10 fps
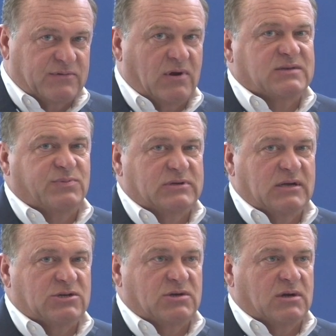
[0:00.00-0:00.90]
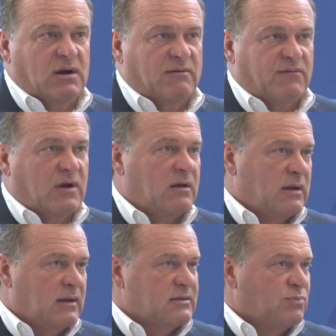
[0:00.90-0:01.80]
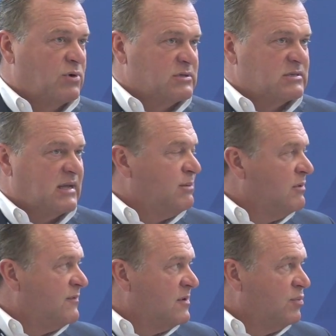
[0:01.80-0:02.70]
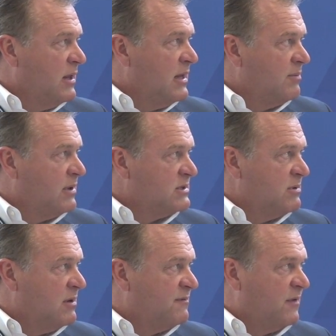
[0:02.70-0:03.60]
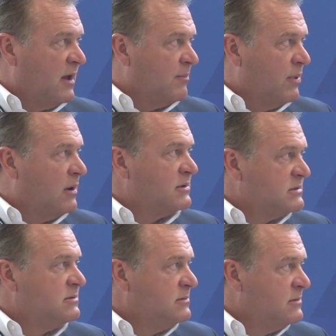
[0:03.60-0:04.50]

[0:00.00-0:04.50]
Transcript: transportation and air freight, and it's more sustainable for the planet because we're not flying parts.